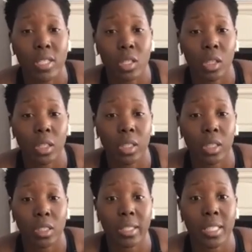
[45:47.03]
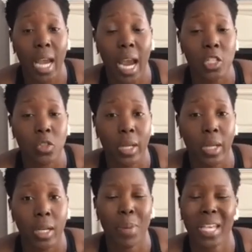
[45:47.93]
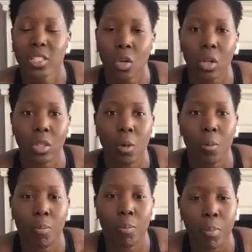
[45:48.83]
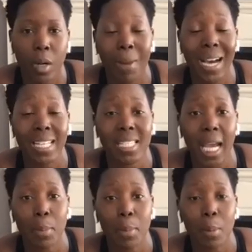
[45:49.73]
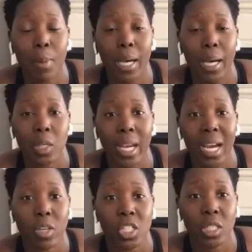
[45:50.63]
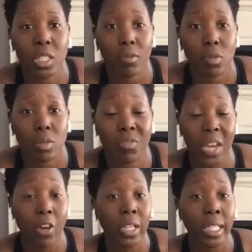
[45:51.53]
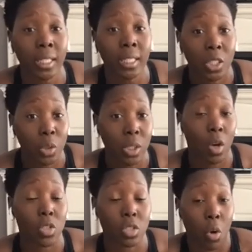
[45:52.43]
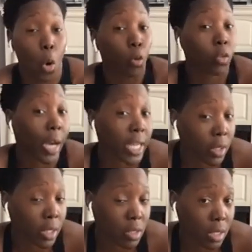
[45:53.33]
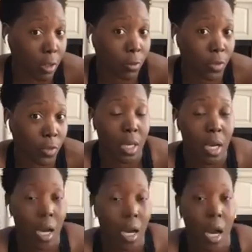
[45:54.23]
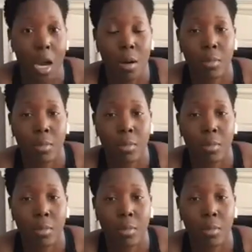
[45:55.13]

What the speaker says: So it's always good to stay hydrated. Based on your body type and body weight, hydration levels vary. You can also overhydrate yourself.